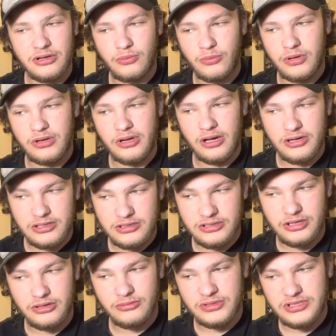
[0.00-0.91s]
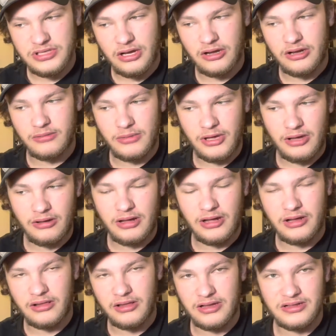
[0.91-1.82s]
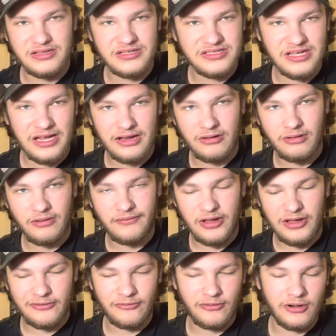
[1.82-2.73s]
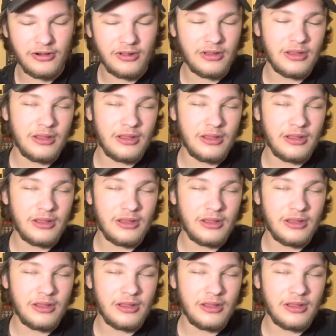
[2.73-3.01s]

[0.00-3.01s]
what Nagato was talking about, how, like, the cycle of hatred,